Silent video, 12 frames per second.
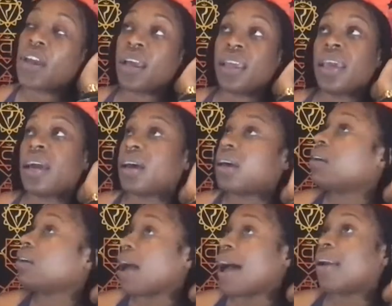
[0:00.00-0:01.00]
yeah,
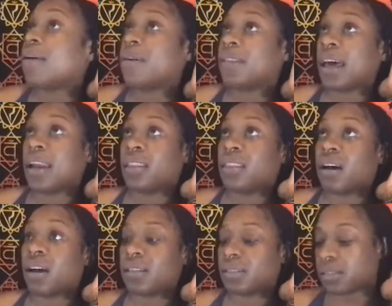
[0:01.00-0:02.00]
I had a whole lot of
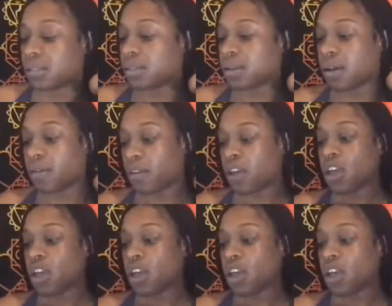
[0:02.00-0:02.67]
thoughts and stuff.